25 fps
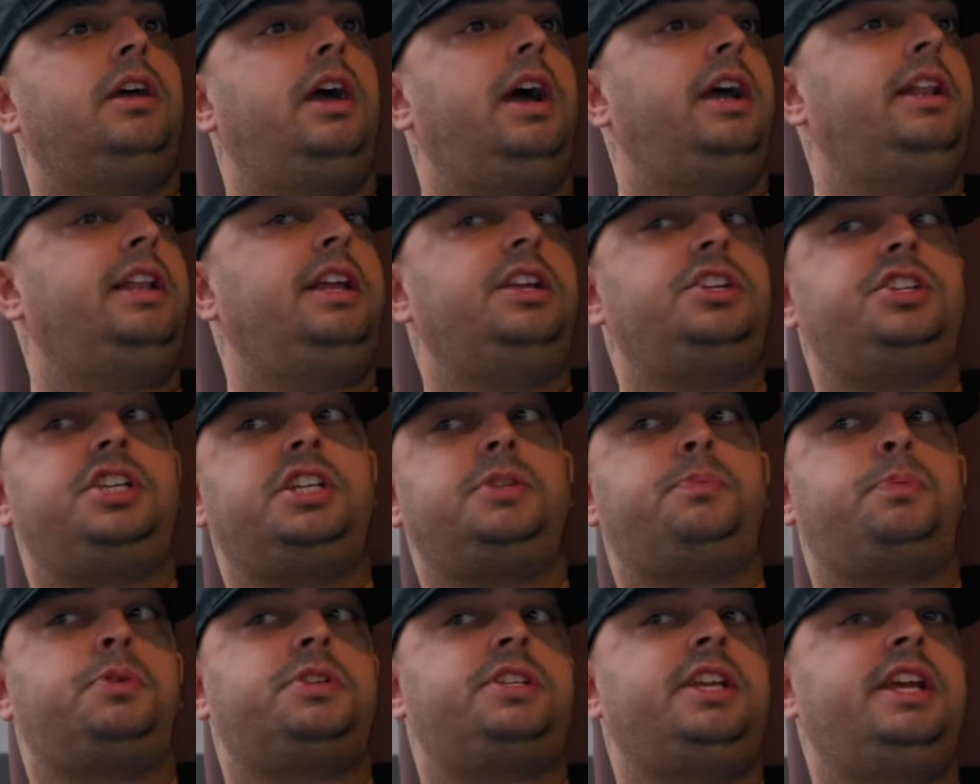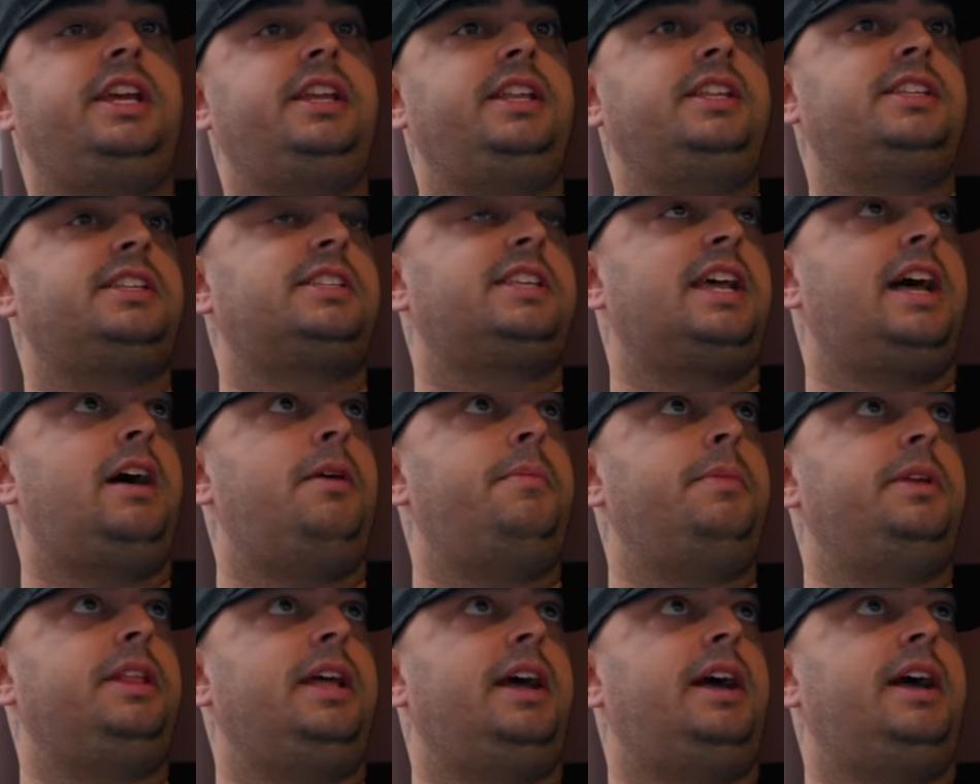And then she's proceeded to
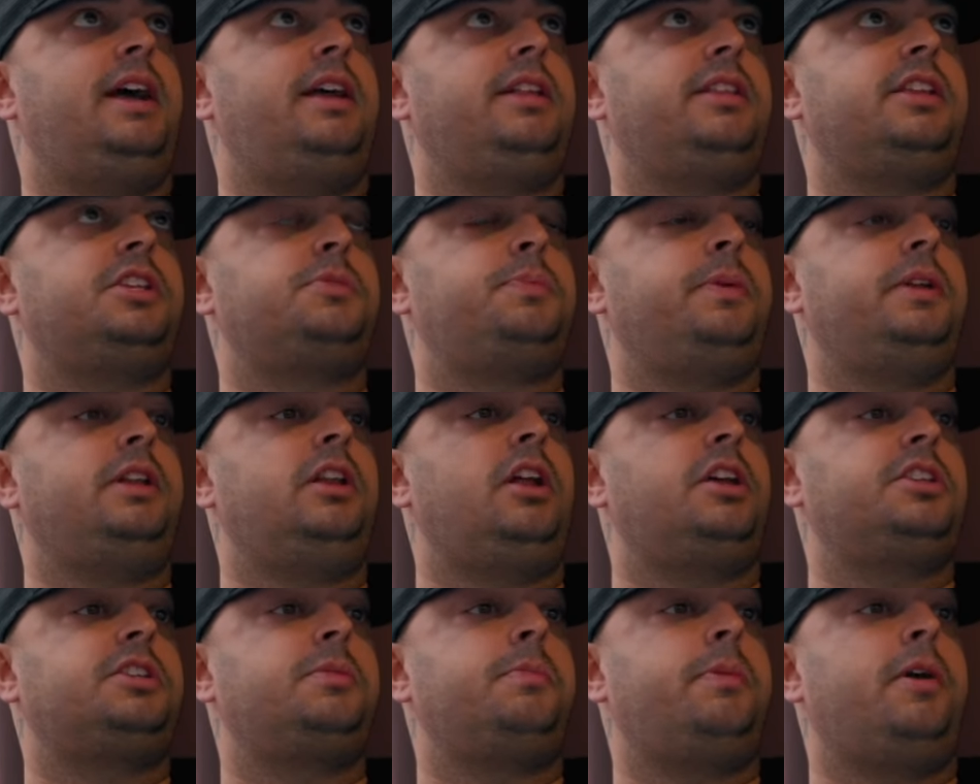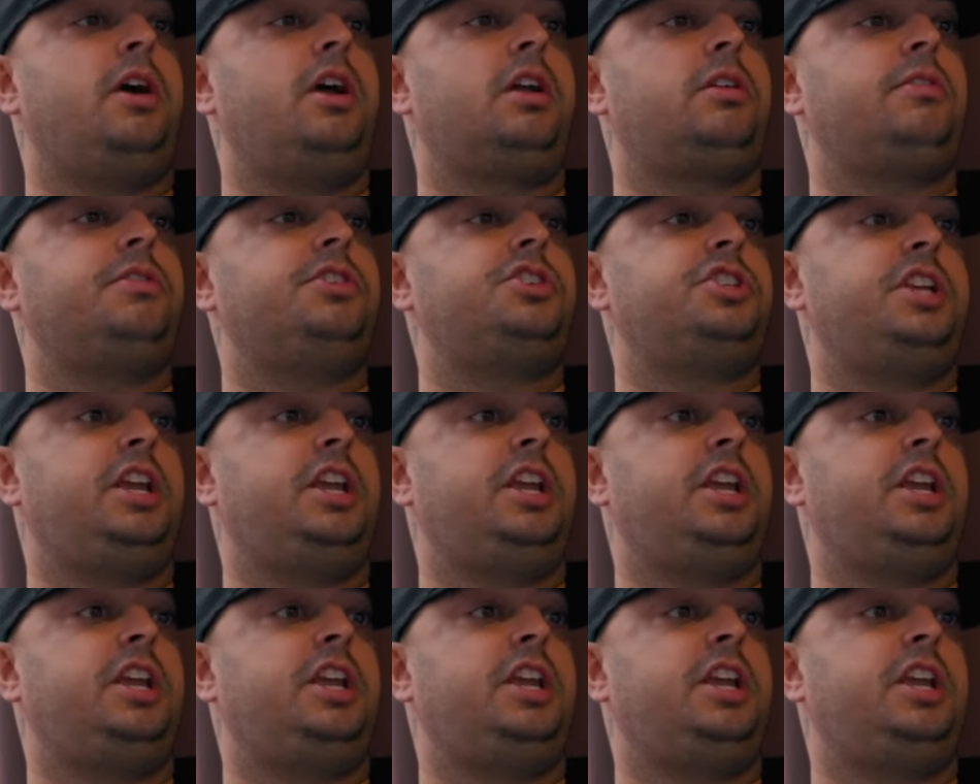tell me that there's been lots of burglaries.